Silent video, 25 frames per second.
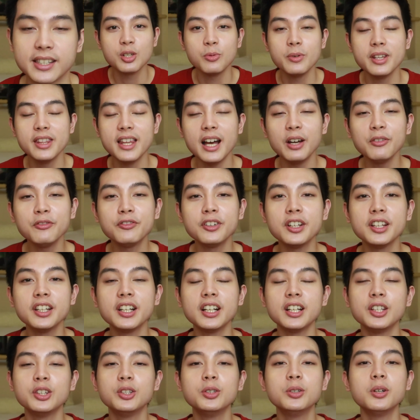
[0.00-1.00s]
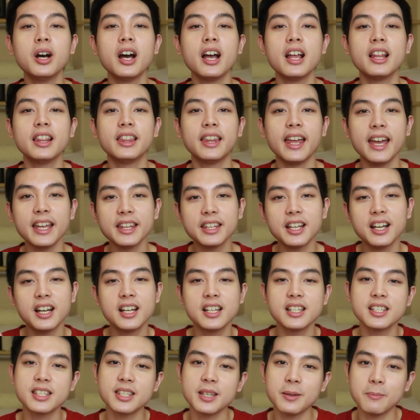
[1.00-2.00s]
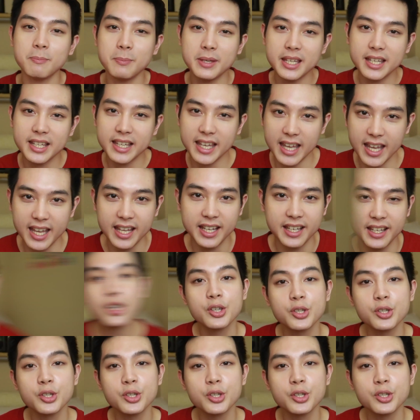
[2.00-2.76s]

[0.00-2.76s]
So without further ado, let us begin.